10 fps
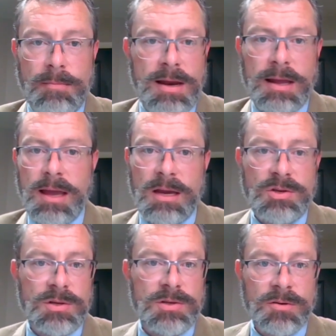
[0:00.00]

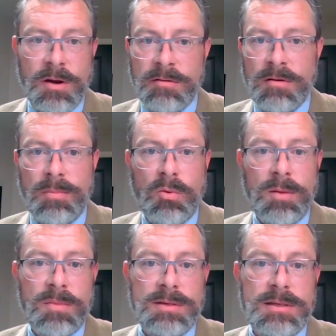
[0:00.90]
medications or other
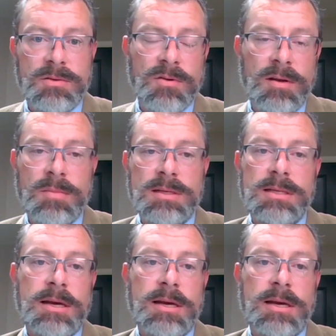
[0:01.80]
appointments and treatments